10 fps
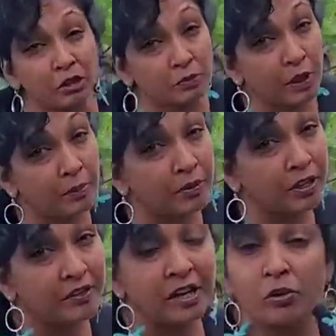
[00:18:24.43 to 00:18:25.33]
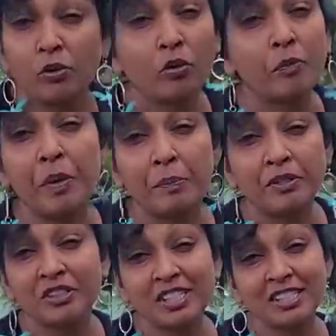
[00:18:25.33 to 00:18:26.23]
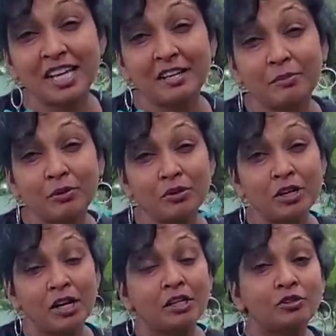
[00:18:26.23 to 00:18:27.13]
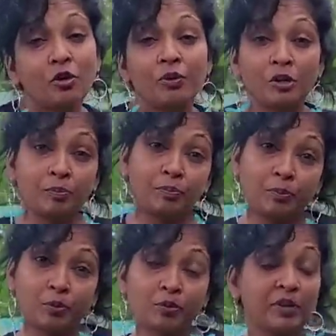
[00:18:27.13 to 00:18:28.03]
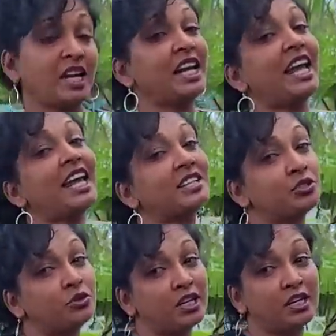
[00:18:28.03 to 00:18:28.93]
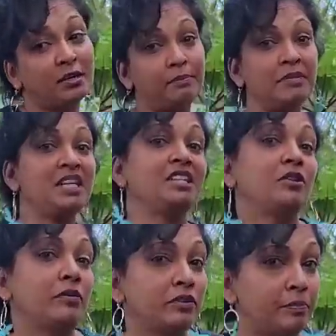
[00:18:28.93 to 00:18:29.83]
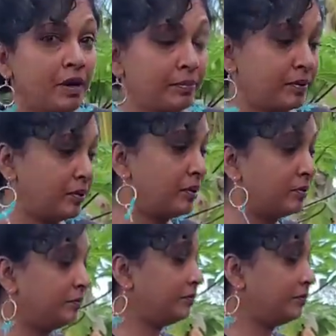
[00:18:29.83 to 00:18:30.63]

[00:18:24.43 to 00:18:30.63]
very much pepper in there. I don't cook with pepper seeds anymore. So we cook with an extra meat of the pepper.